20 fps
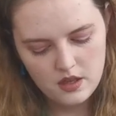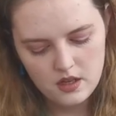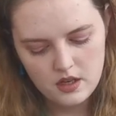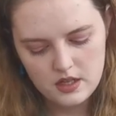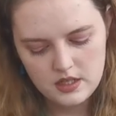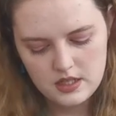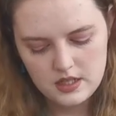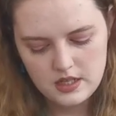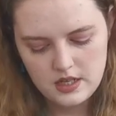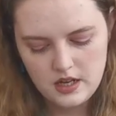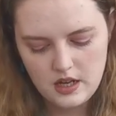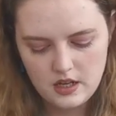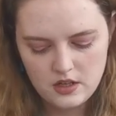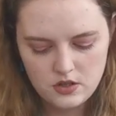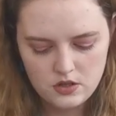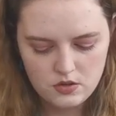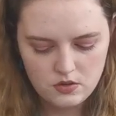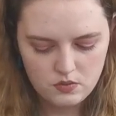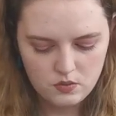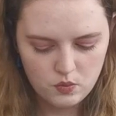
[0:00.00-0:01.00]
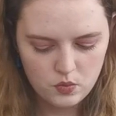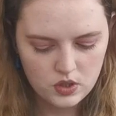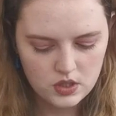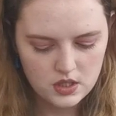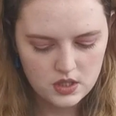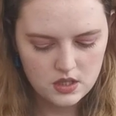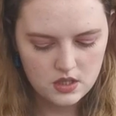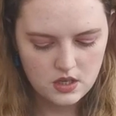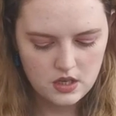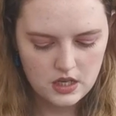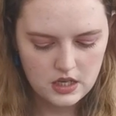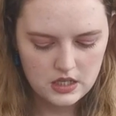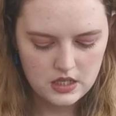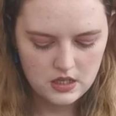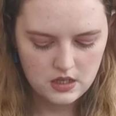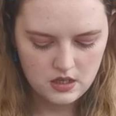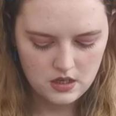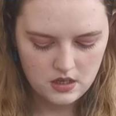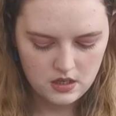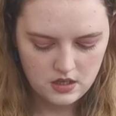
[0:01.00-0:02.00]
that is attached on one
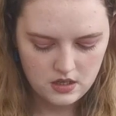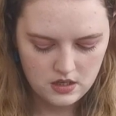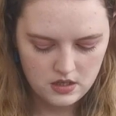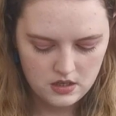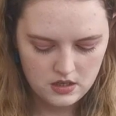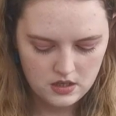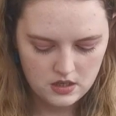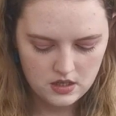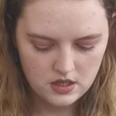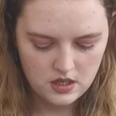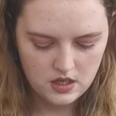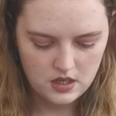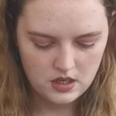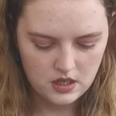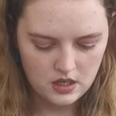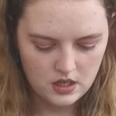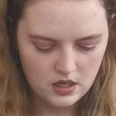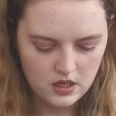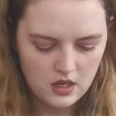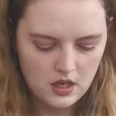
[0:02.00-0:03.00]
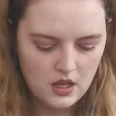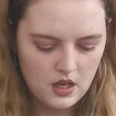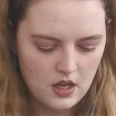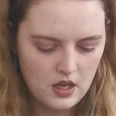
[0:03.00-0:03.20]
side down here